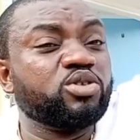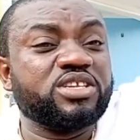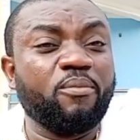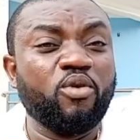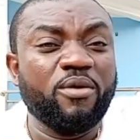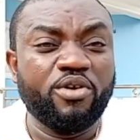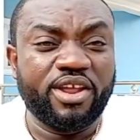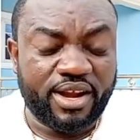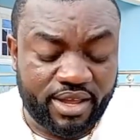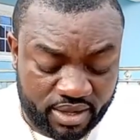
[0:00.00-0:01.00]
Osabu
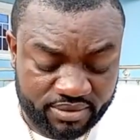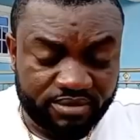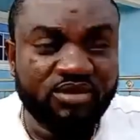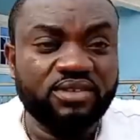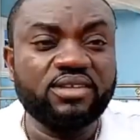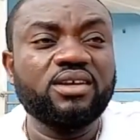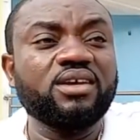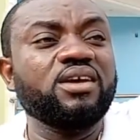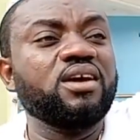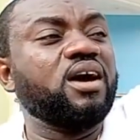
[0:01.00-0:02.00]
Eboriaria,
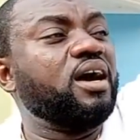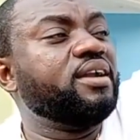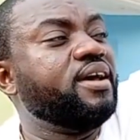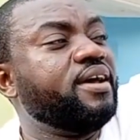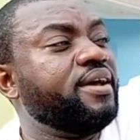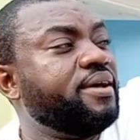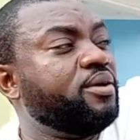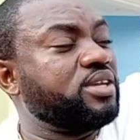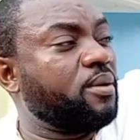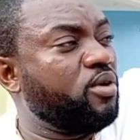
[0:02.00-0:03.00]
and
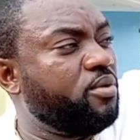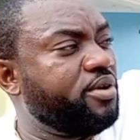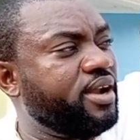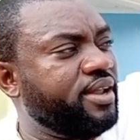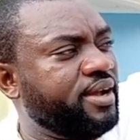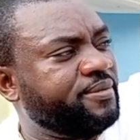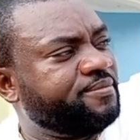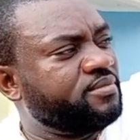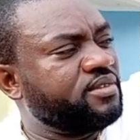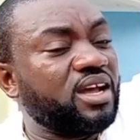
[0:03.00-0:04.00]
Osabu Eboriaria,
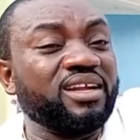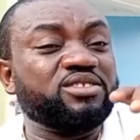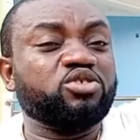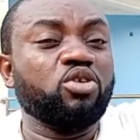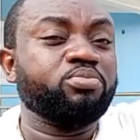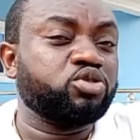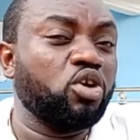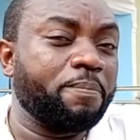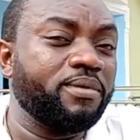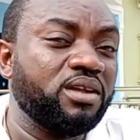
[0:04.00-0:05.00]
and some
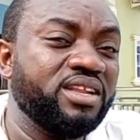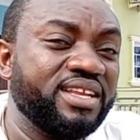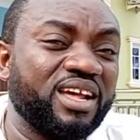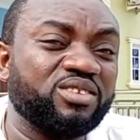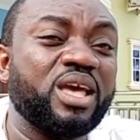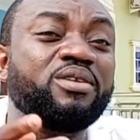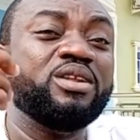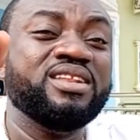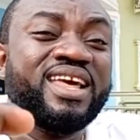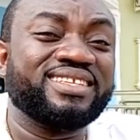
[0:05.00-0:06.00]
top leaders,
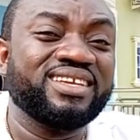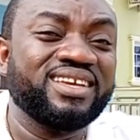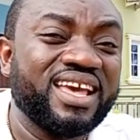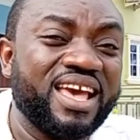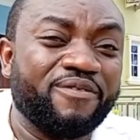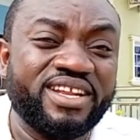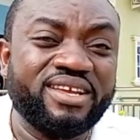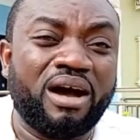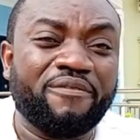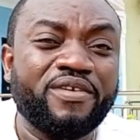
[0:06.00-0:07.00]
late Evelyn
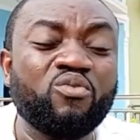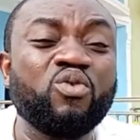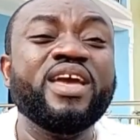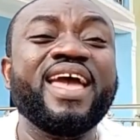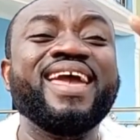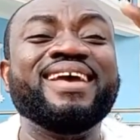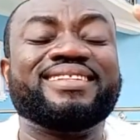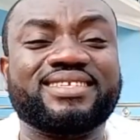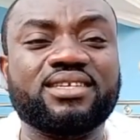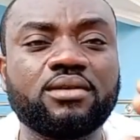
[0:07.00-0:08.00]
Igbafe, we were
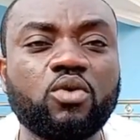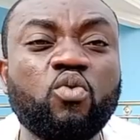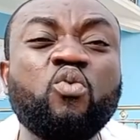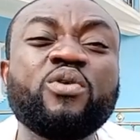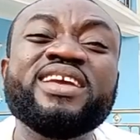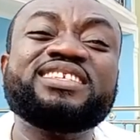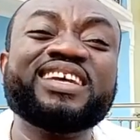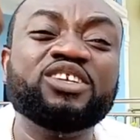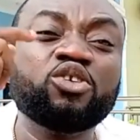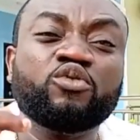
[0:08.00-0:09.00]
8 who were in
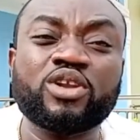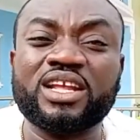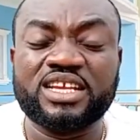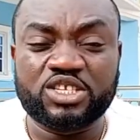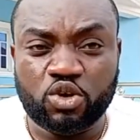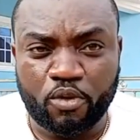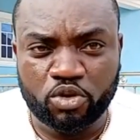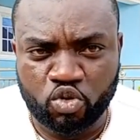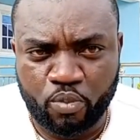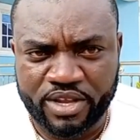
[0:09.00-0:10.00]
charge of Jonathan's
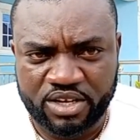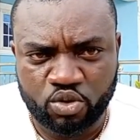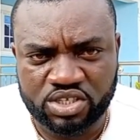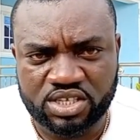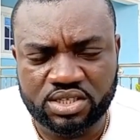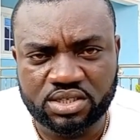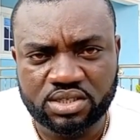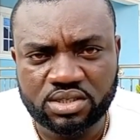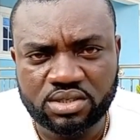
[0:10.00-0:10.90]
support group in Edo State.